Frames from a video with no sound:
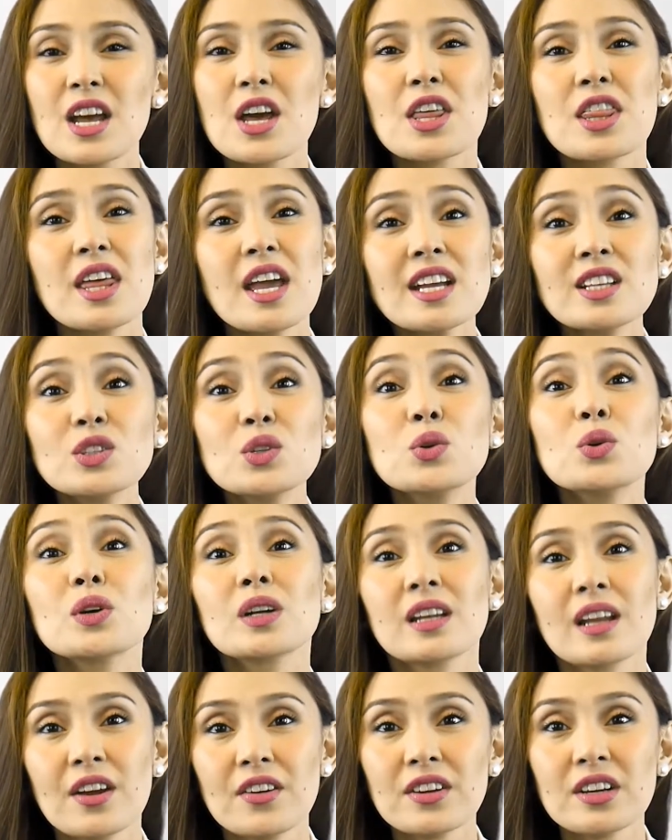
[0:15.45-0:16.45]
They do
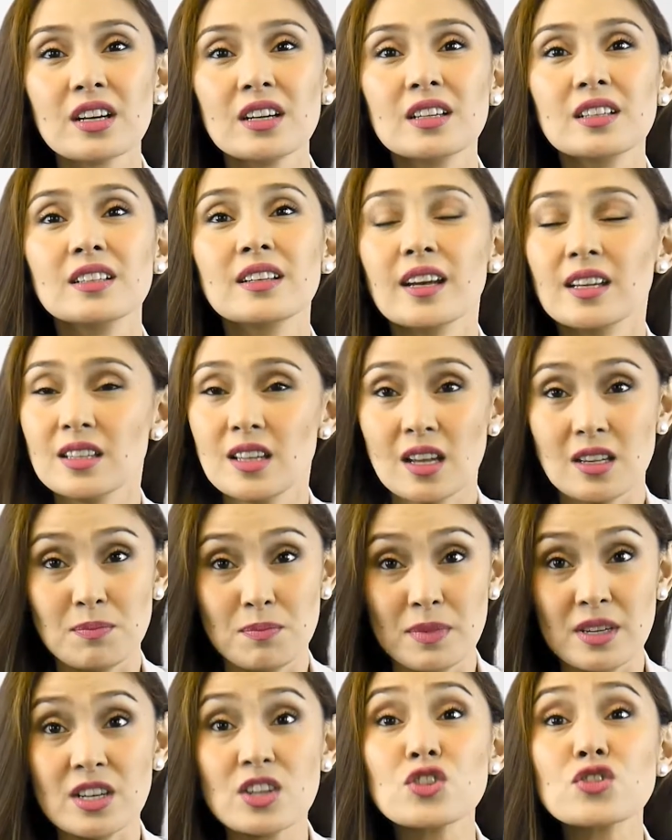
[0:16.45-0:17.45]
clerical and
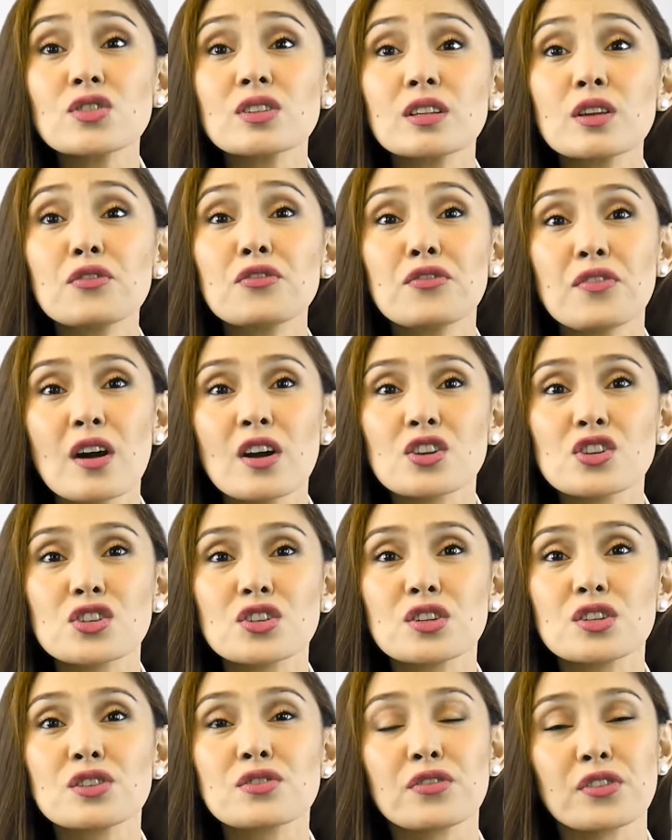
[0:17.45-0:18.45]
administrative
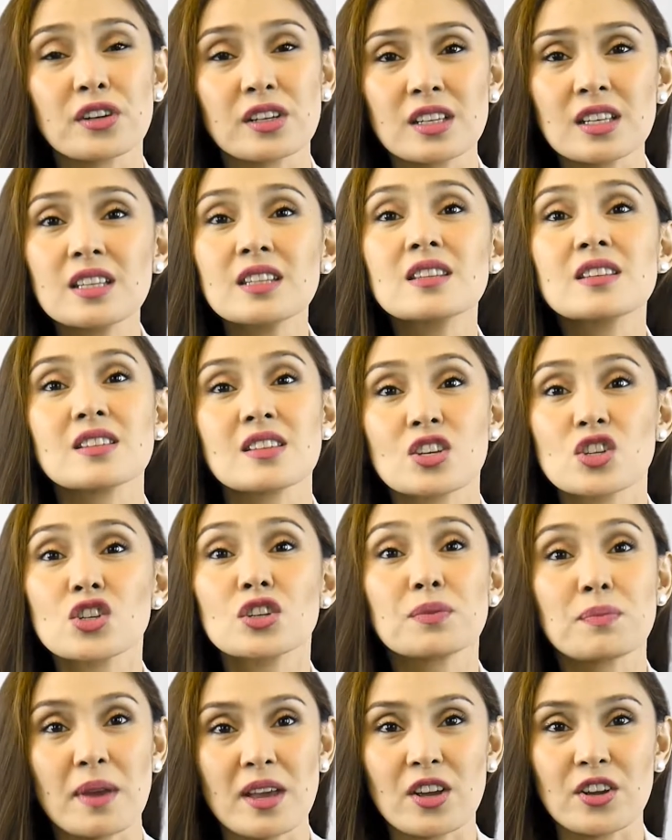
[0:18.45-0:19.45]
functions for key
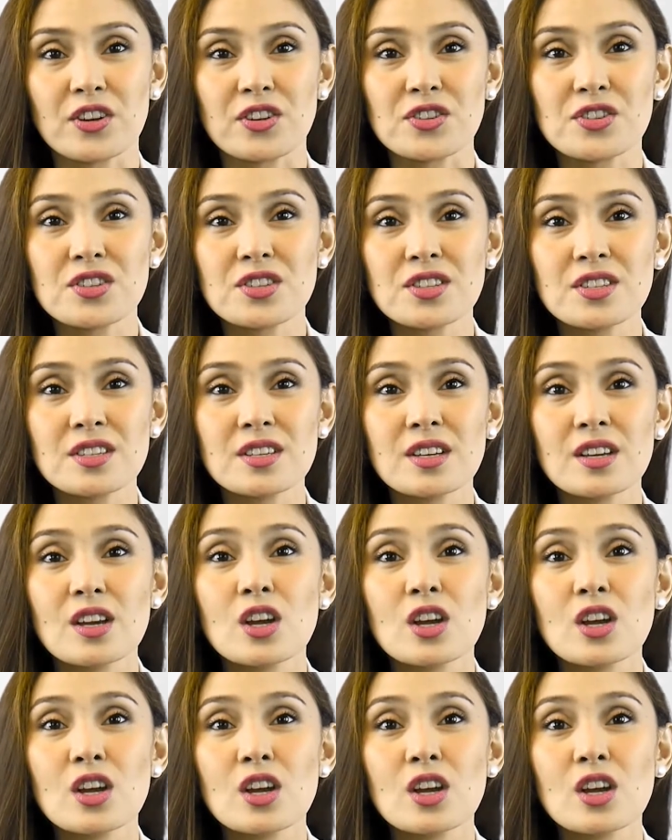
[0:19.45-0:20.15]
decision makers,